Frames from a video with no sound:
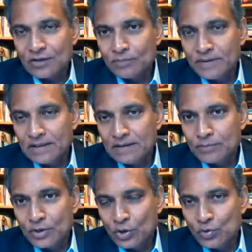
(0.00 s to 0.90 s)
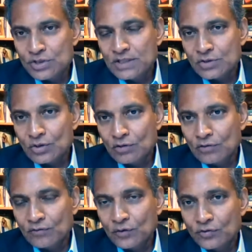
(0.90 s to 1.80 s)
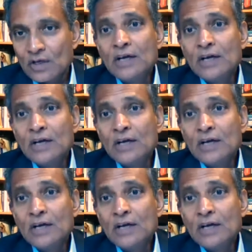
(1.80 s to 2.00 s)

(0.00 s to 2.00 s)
be produced and so on and so forth.